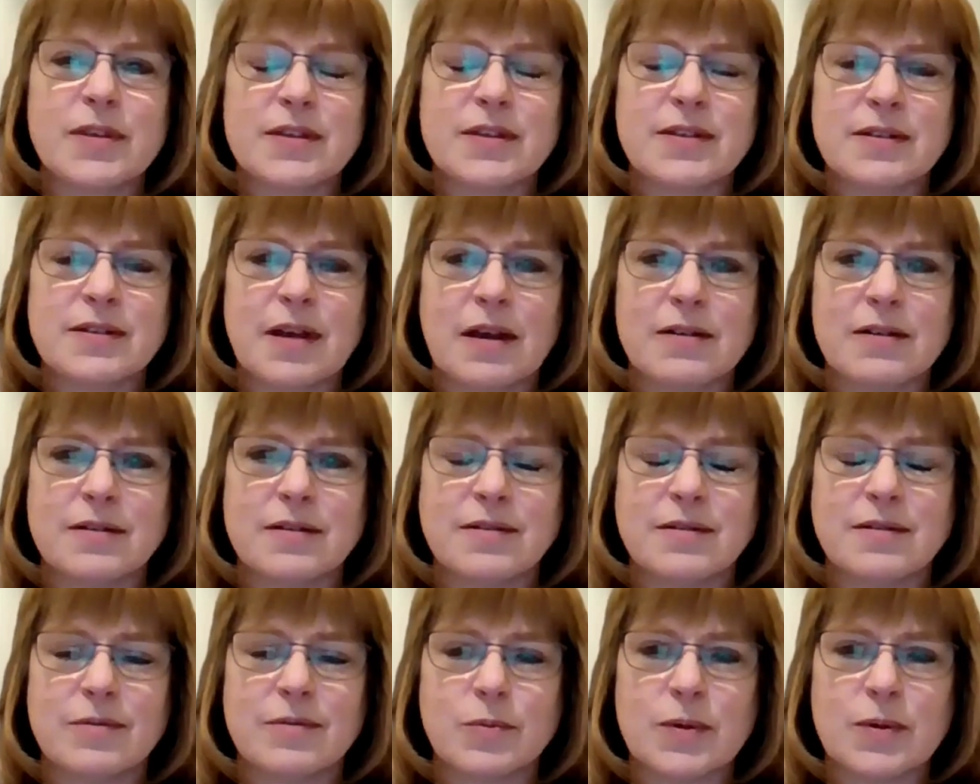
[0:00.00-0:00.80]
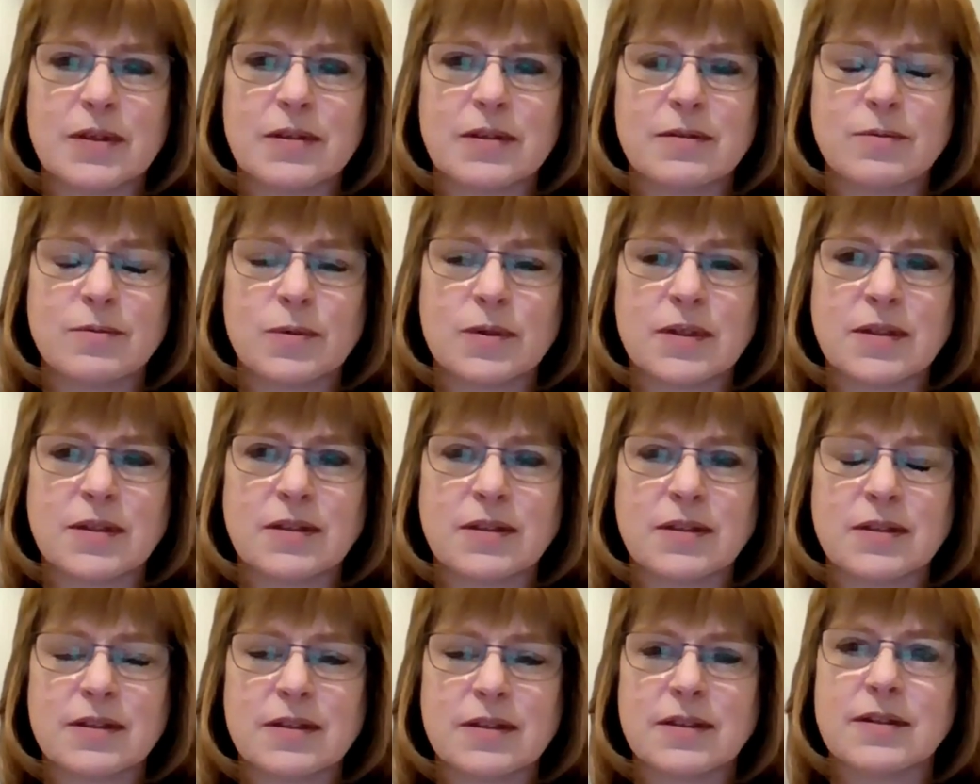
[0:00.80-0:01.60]
with the son with
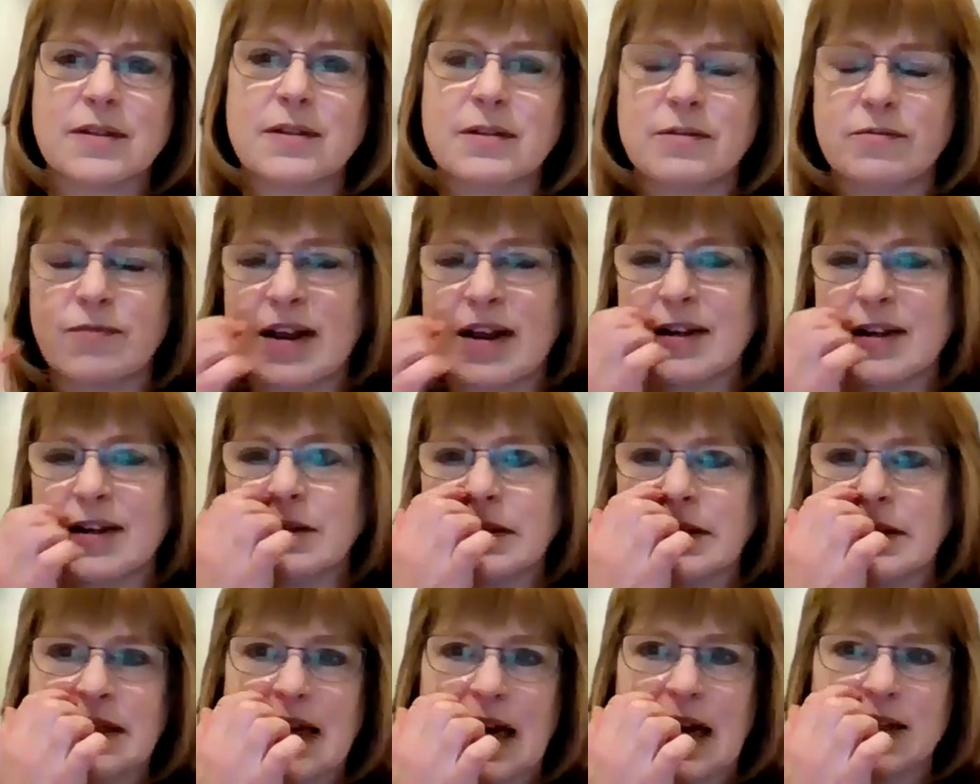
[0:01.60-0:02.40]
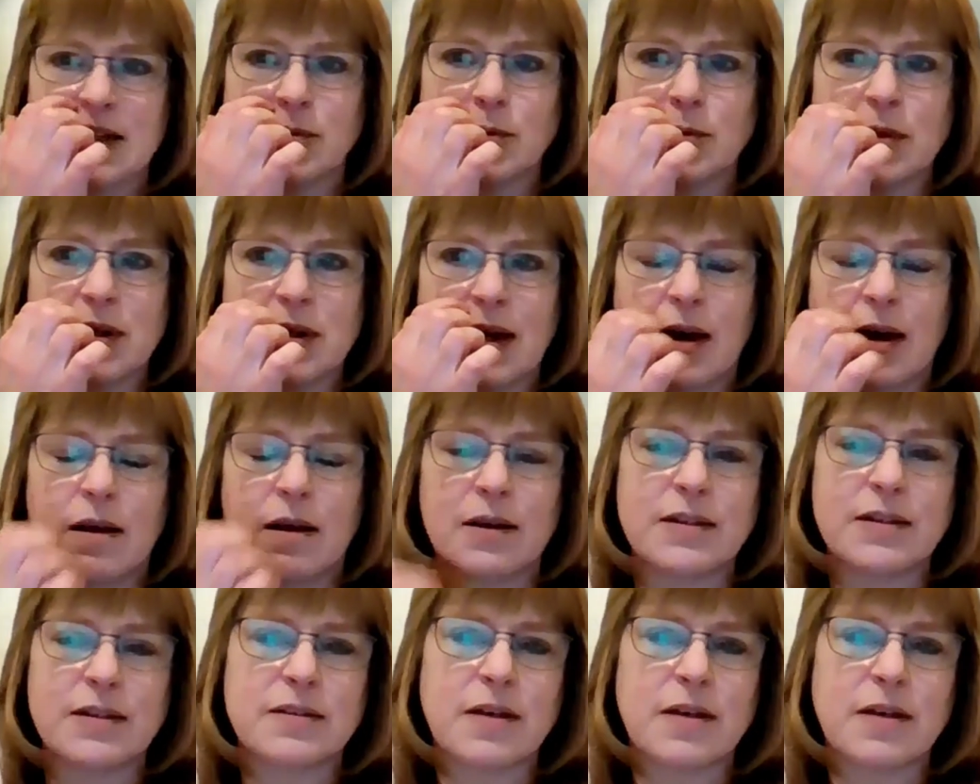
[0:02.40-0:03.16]
the retinal detachment